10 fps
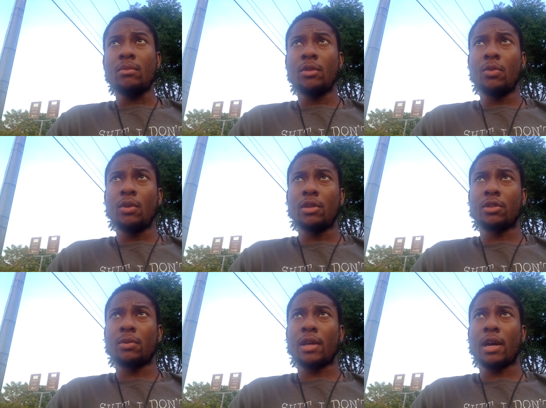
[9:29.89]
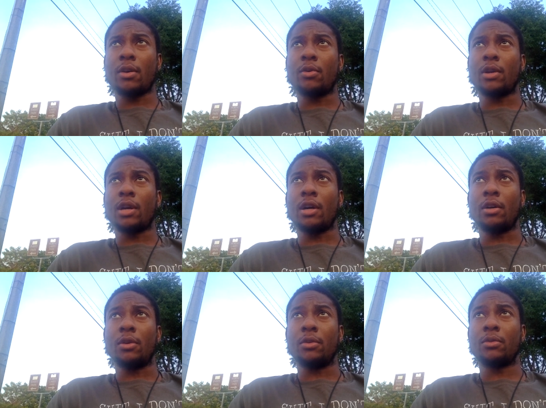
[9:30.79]
And what else do we got going
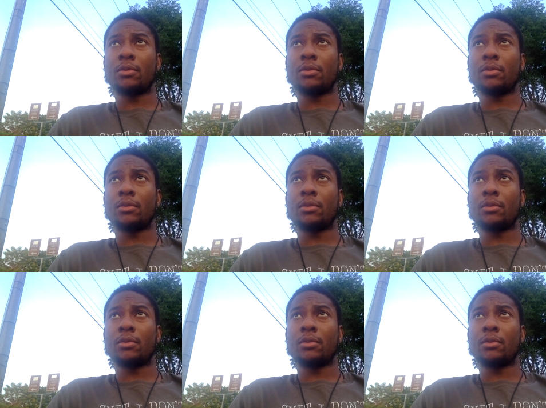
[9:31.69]
on?